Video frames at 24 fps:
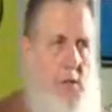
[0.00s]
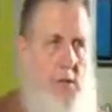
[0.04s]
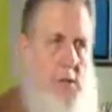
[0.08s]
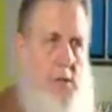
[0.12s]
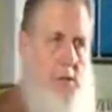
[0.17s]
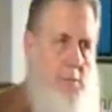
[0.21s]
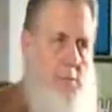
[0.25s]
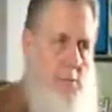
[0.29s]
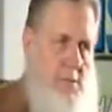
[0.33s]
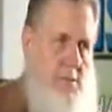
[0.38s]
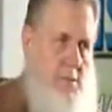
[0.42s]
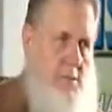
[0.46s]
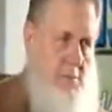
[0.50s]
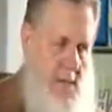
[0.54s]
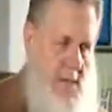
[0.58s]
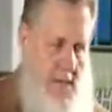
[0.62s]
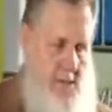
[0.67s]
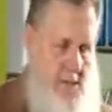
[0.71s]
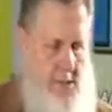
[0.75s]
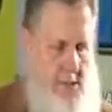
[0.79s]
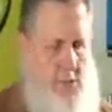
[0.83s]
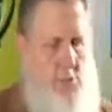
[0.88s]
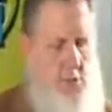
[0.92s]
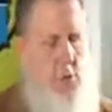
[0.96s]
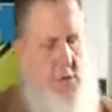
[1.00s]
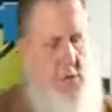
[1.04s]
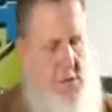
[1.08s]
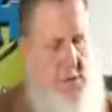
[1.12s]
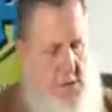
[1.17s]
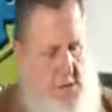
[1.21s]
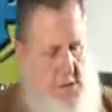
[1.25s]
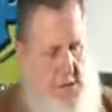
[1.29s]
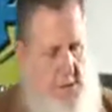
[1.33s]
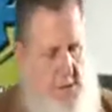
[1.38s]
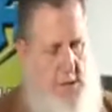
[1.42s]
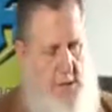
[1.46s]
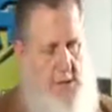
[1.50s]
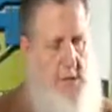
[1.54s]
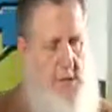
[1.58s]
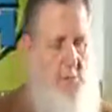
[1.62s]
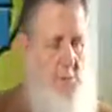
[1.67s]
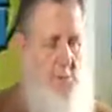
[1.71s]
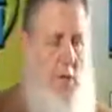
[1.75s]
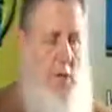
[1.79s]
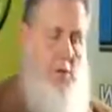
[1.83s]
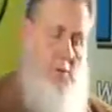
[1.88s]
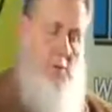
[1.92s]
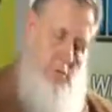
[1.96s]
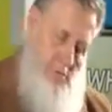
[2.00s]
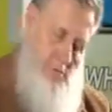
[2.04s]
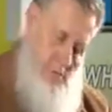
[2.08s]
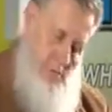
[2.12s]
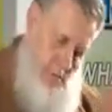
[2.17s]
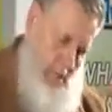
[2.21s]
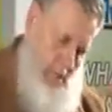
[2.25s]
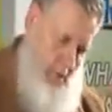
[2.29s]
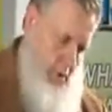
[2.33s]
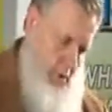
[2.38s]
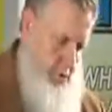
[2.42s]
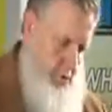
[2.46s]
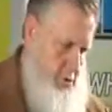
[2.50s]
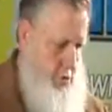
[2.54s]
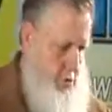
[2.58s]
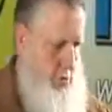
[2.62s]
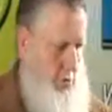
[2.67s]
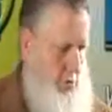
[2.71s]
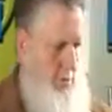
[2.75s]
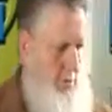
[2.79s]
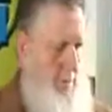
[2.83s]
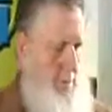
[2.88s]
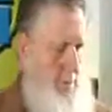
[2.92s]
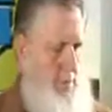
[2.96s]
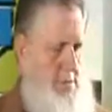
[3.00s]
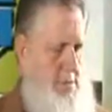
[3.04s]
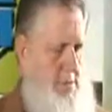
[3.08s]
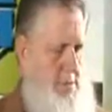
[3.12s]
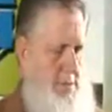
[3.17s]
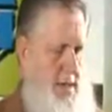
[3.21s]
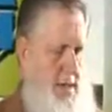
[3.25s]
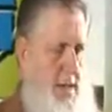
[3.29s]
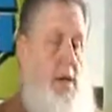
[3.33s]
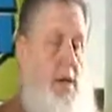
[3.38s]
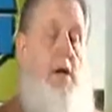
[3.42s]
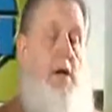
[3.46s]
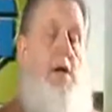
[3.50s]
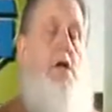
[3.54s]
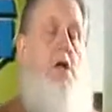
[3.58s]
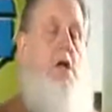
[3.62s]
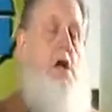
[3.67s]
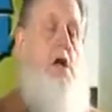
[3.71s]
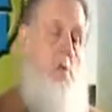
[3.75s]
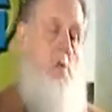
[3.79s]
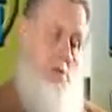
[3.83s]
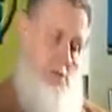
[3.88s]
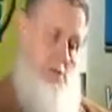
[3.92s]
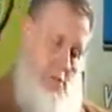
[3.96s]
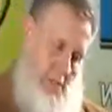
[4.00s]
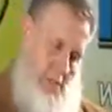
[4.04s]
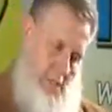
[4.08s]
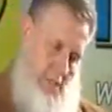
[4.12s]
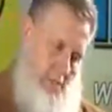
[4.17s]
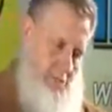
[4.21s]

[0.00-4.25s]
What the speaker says: what's the matter? She's washing dishes. I said, Mother, you got to go to school with me. What's the matter? I want you to come